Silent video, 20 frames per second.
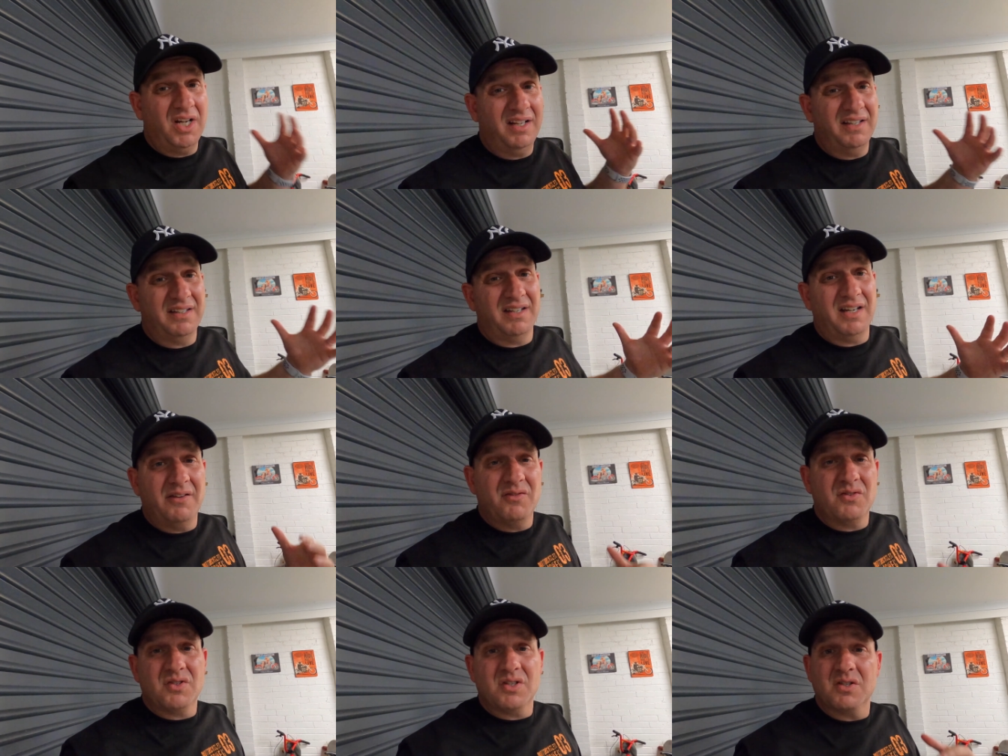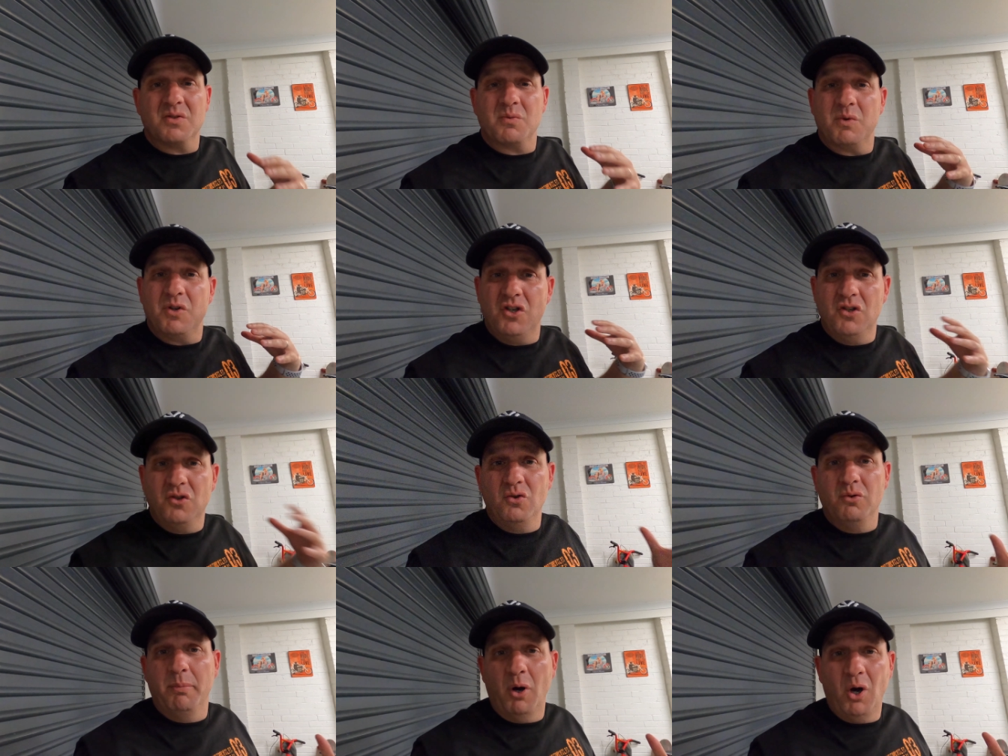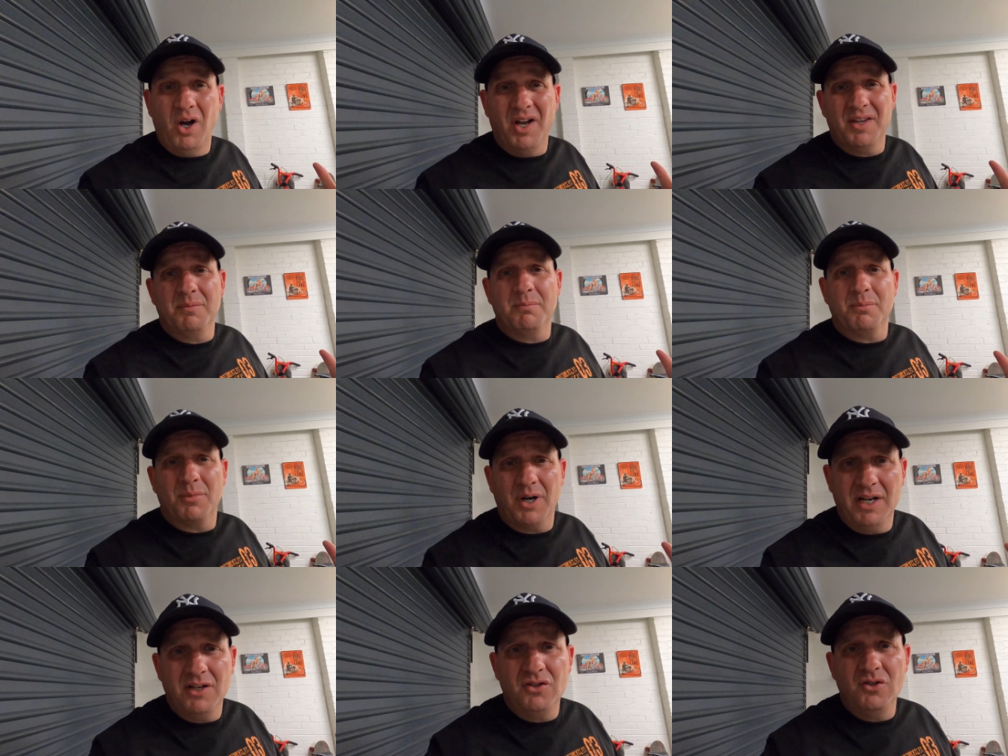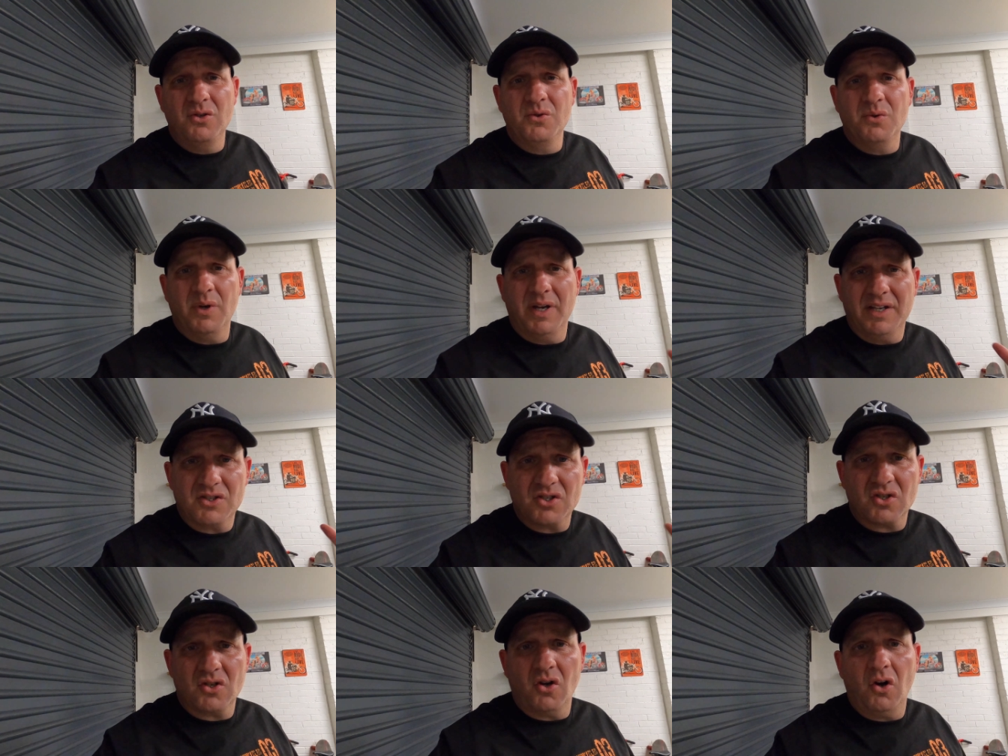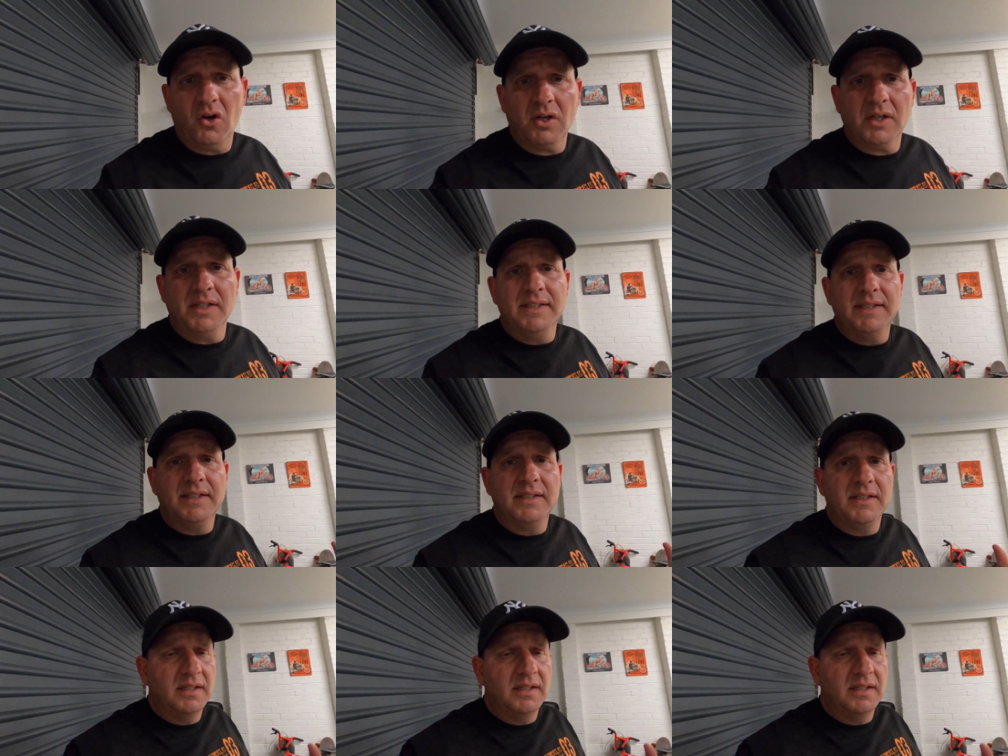Harley Davidsons when you do buy them brand new and stock.